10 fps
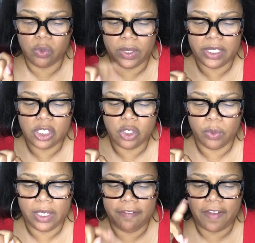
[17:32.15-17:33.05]
One is
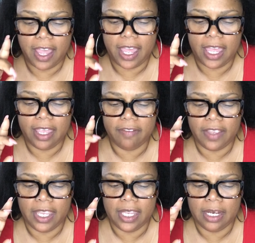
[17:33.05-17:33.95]
twenty-five,
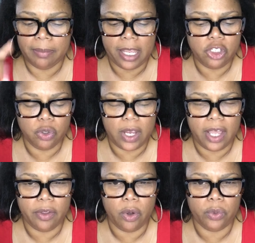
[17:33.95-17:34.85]
and I'm not sure
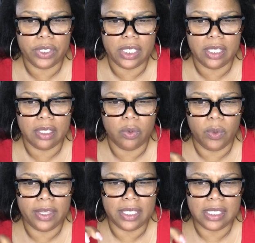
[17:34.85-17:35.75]
how old the, the one that's